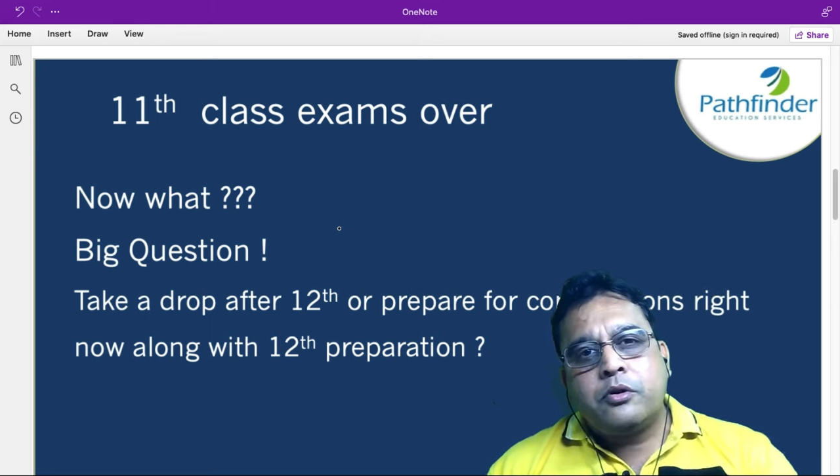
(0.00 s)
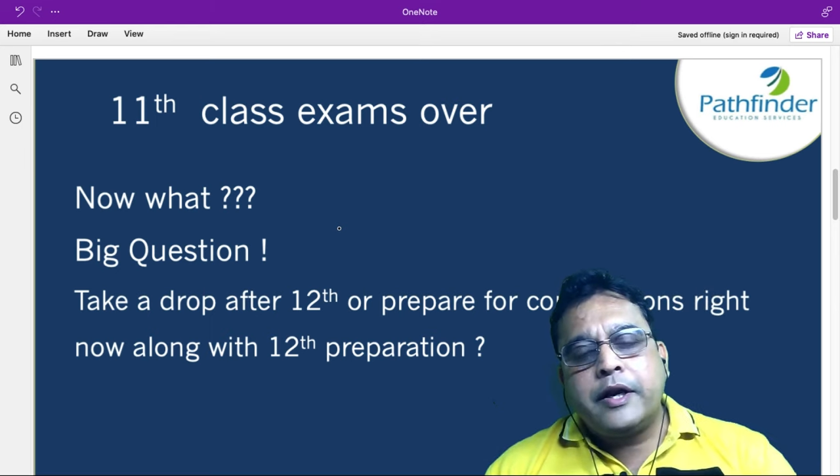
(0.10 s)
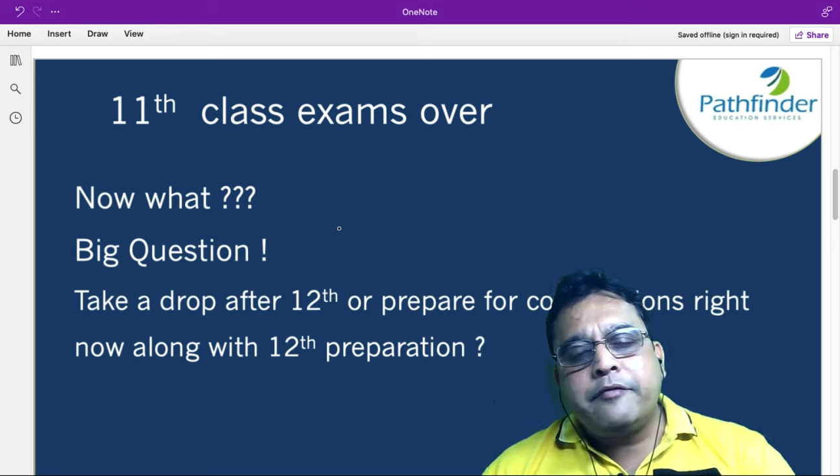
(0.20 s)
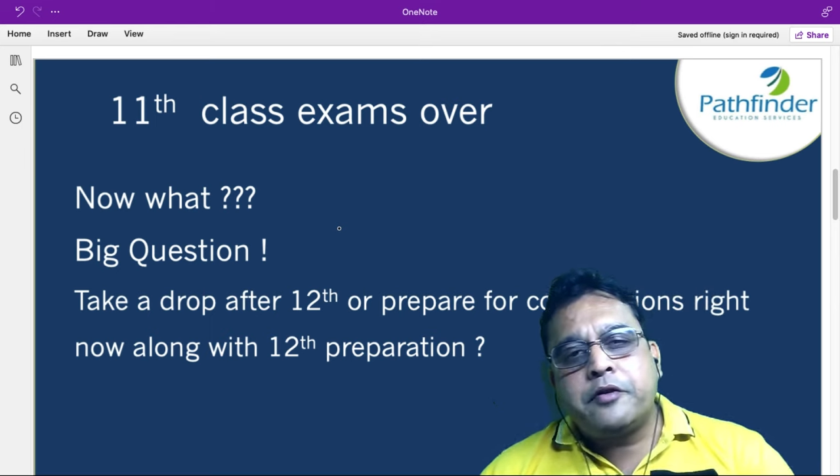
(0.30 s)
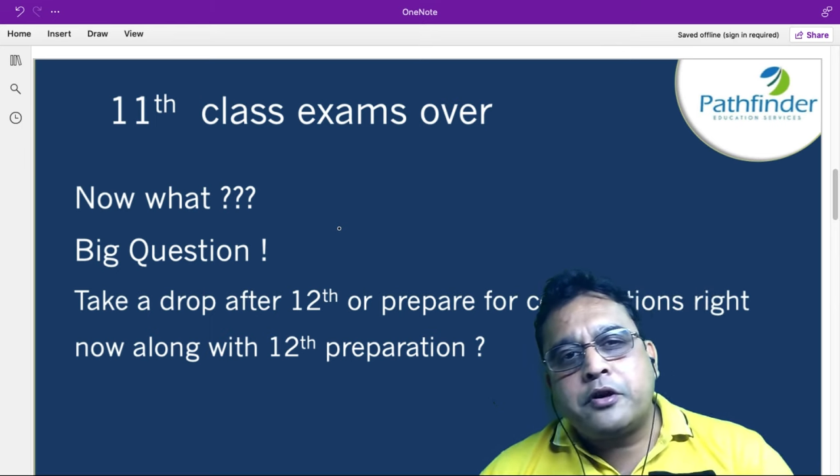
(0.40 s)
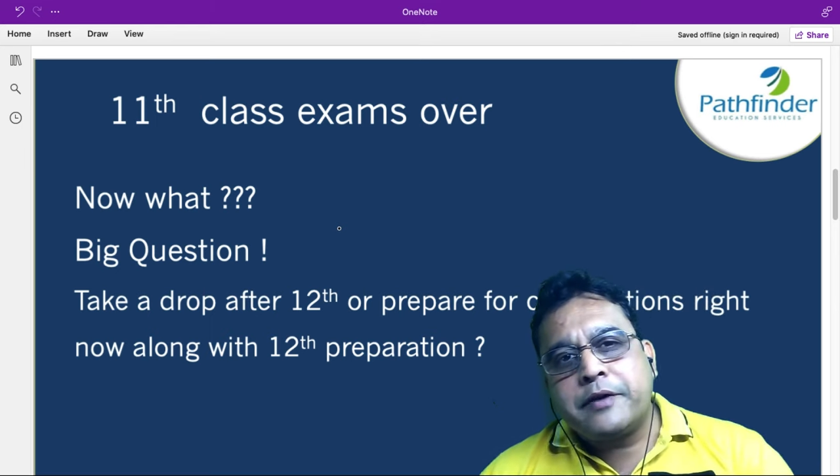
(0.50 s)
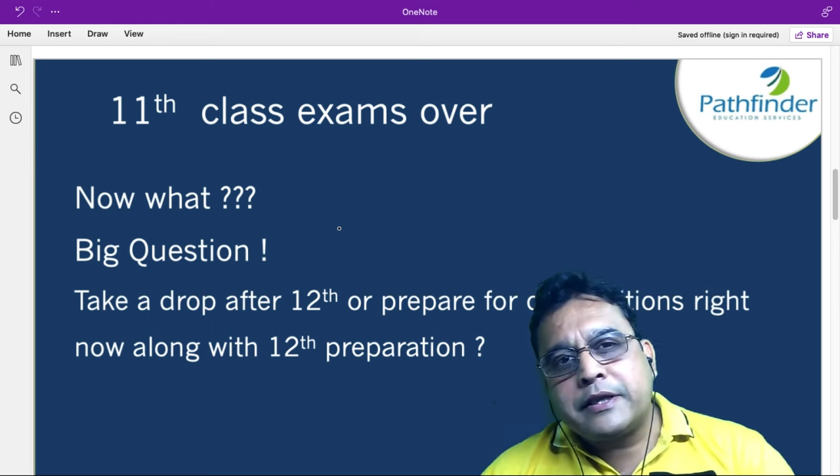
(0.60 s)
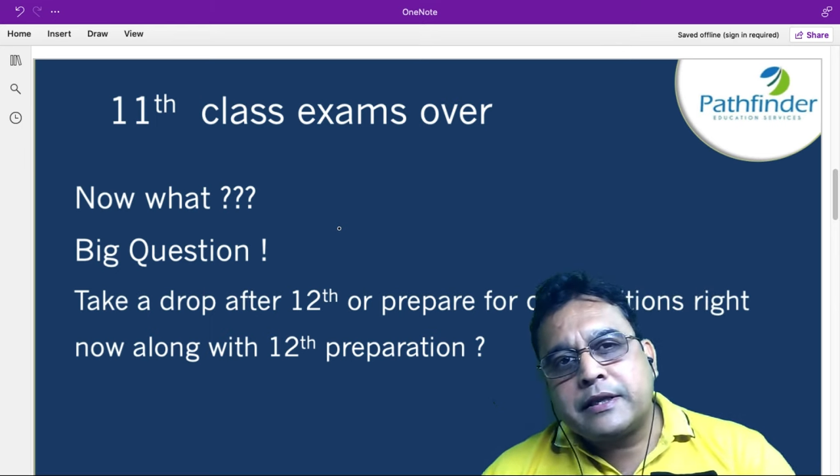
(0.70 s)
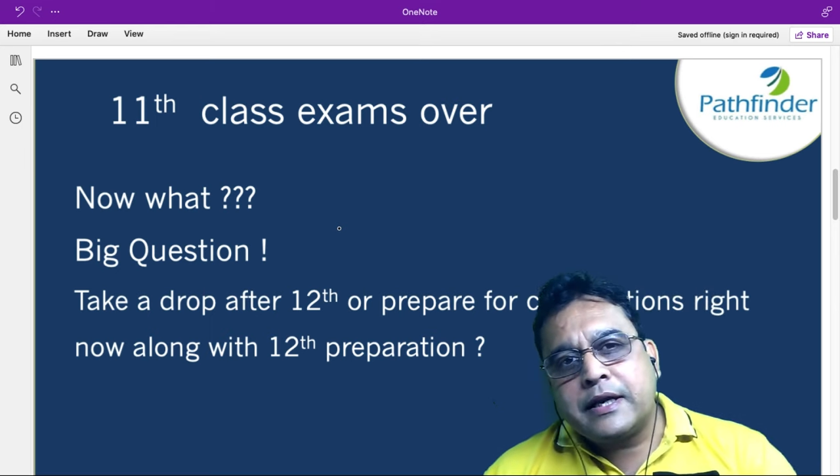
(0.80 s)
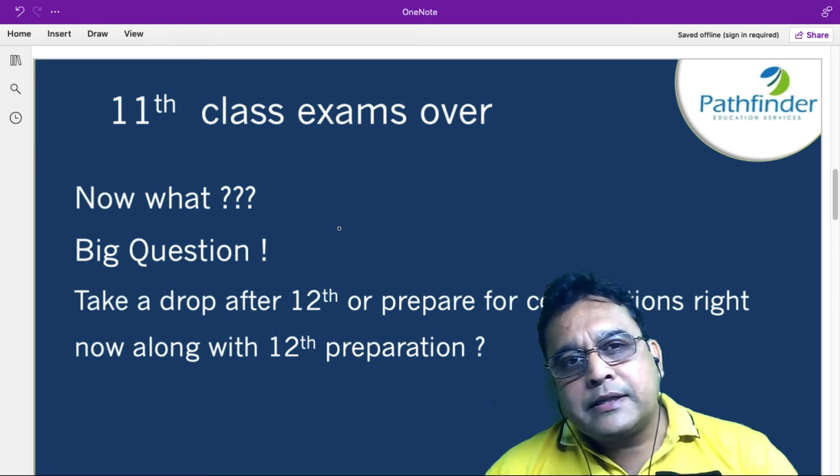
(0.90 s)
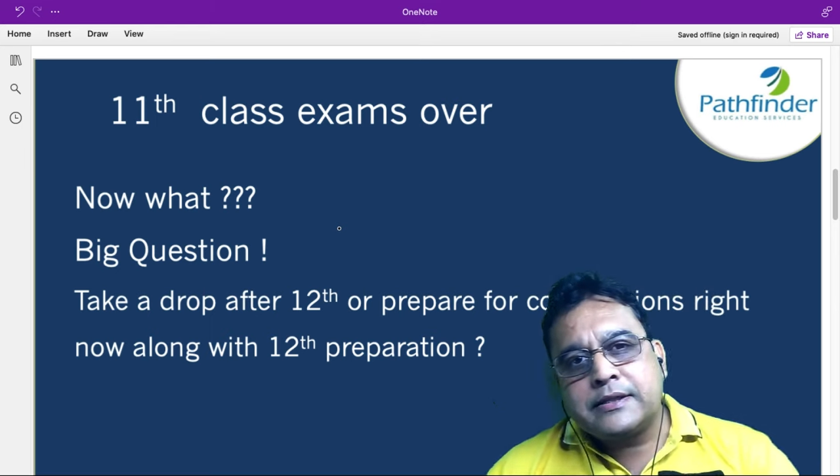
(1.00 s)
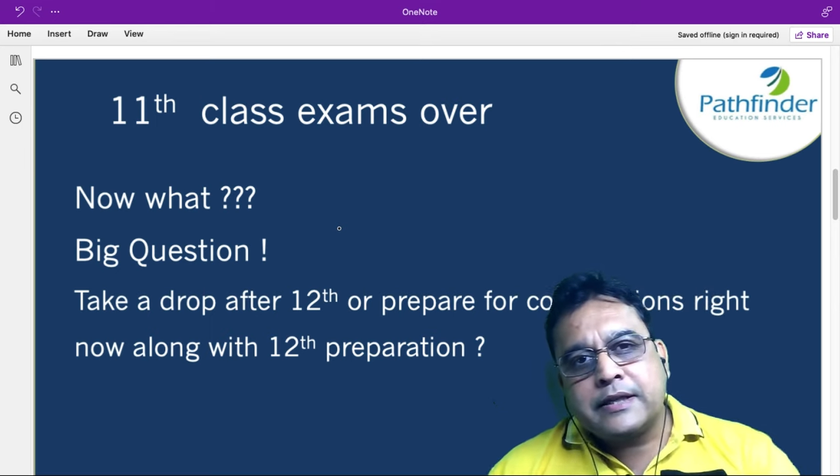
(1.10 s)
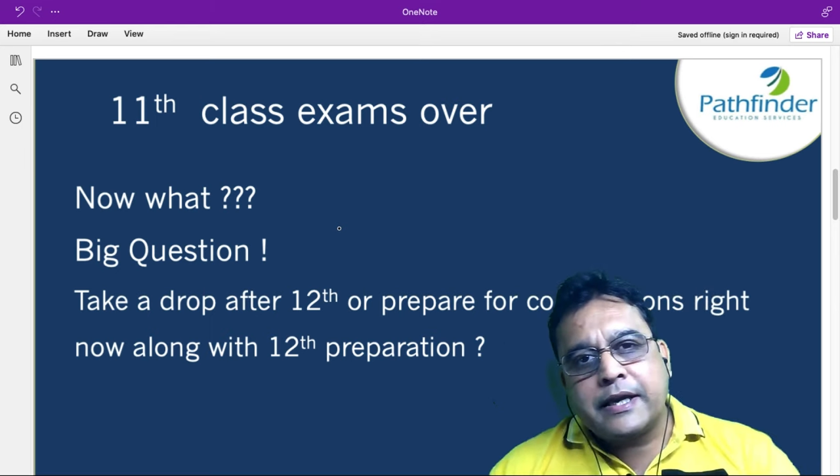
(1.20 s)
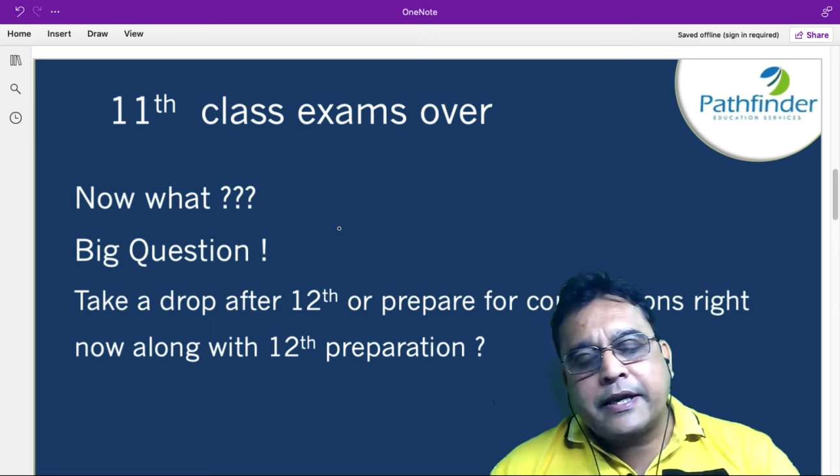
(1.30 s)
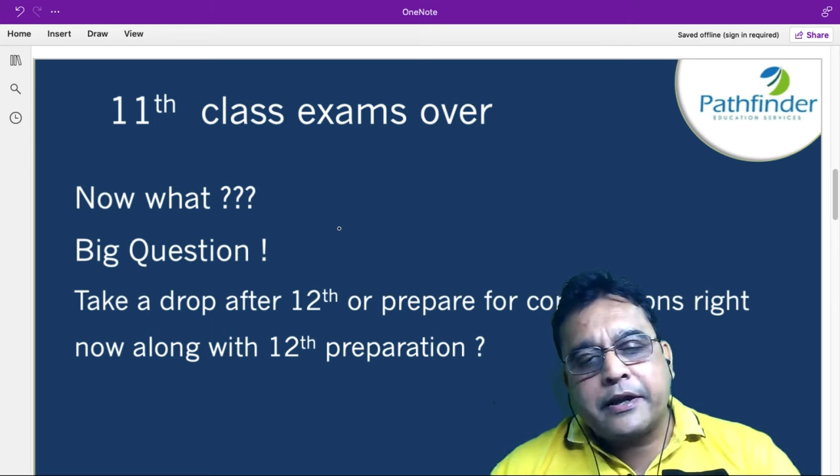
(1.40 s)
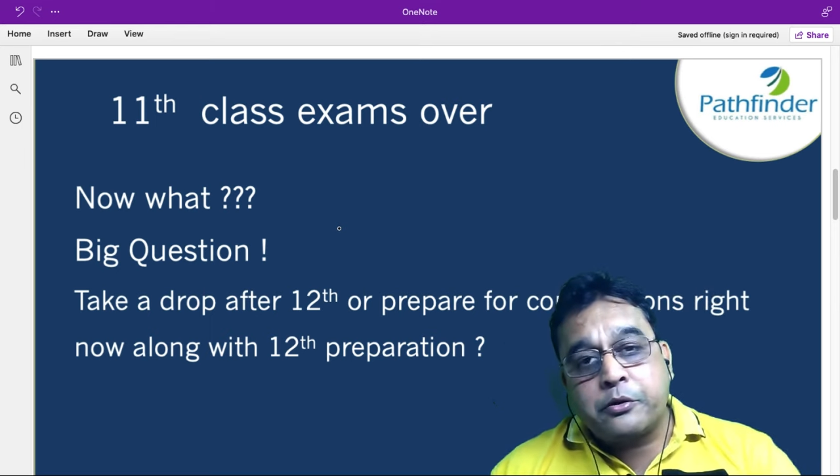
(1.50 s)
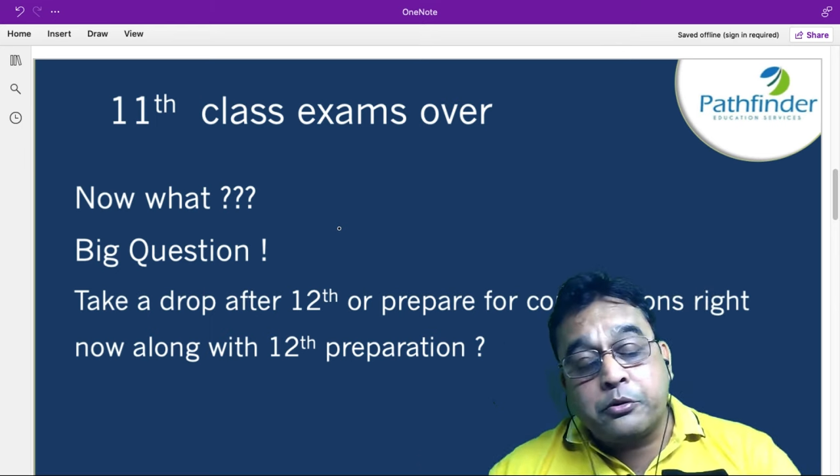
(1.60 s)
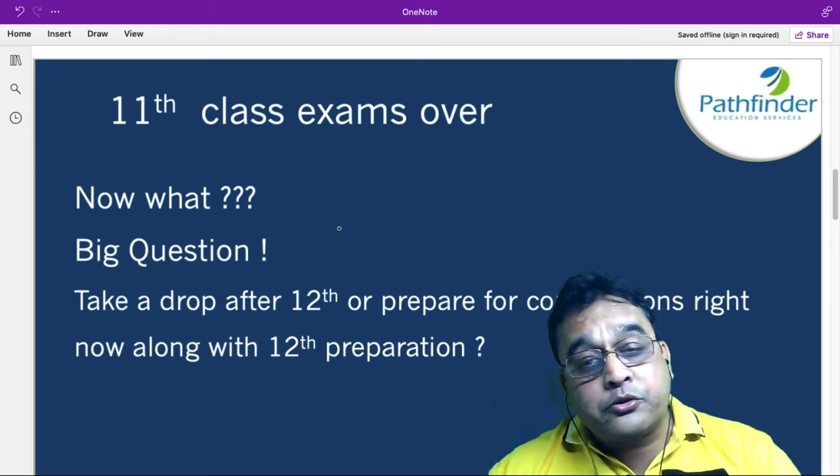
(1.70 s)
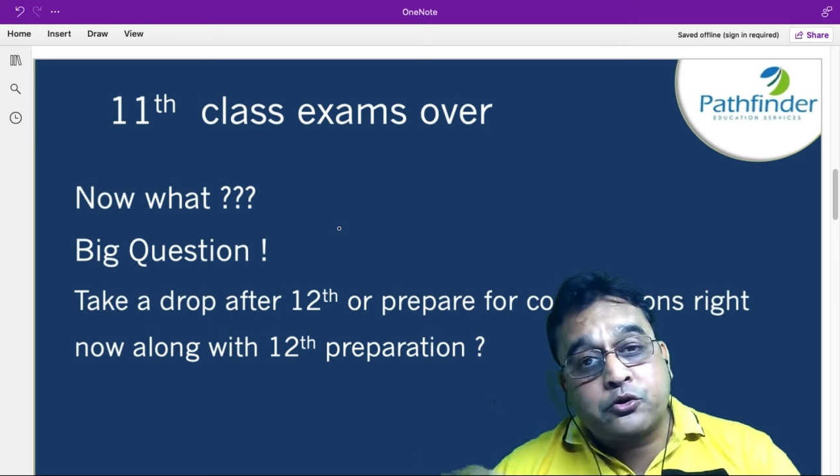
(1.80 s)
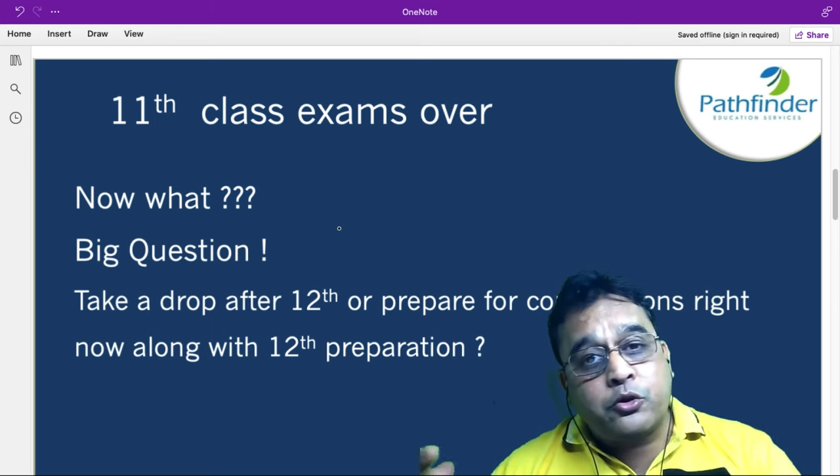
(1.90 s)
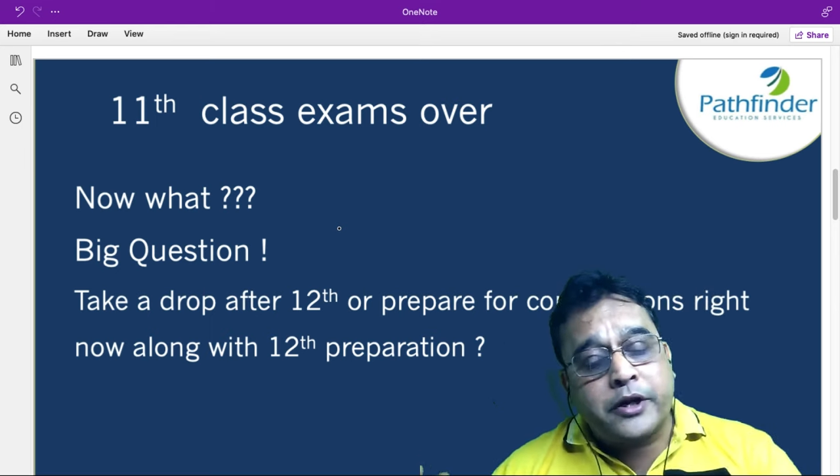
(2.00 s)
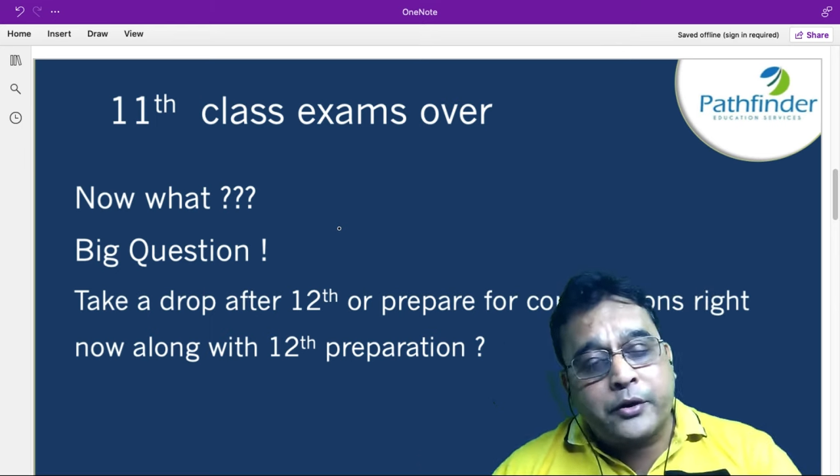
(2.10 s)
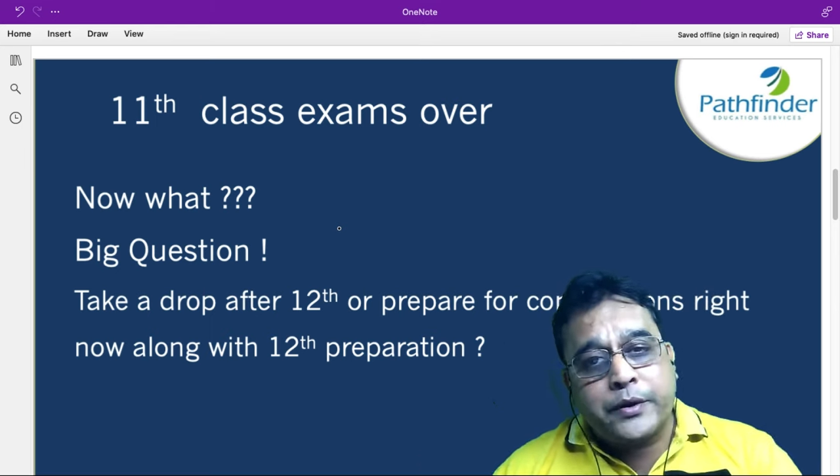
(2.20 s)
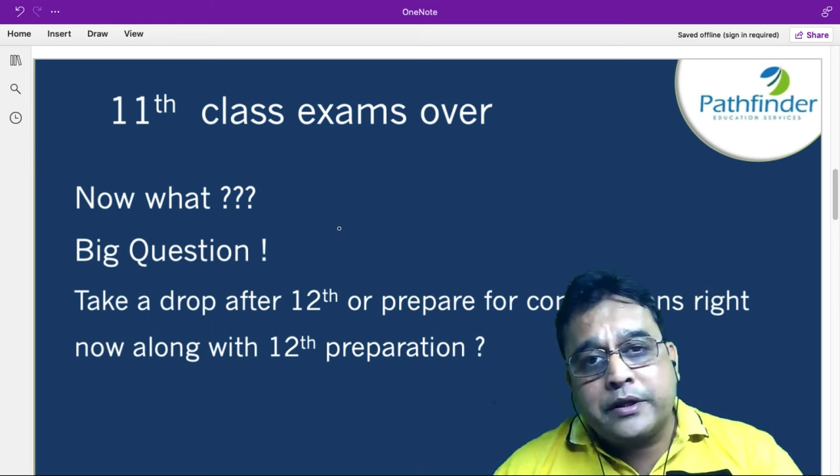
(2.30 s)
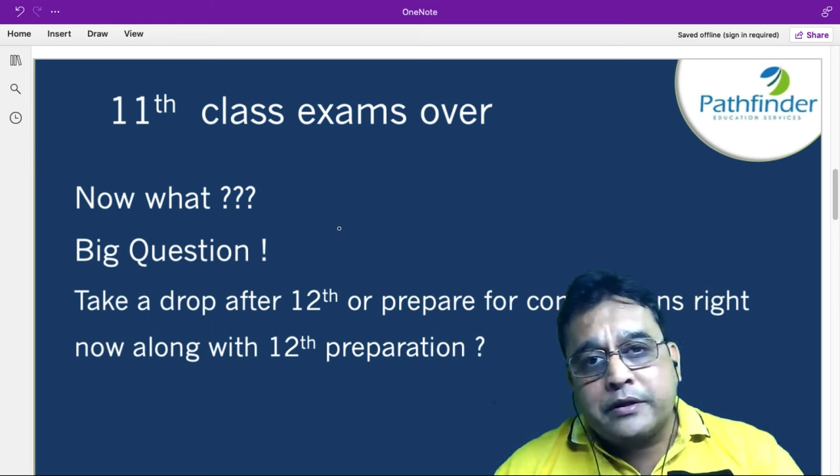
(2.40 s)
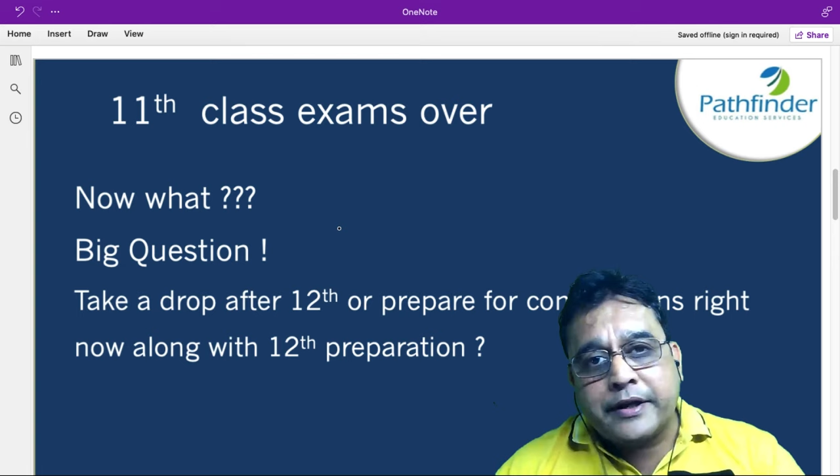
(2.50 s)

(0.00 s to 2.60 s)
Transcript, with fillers: only for 12th class and get a good score in 12th,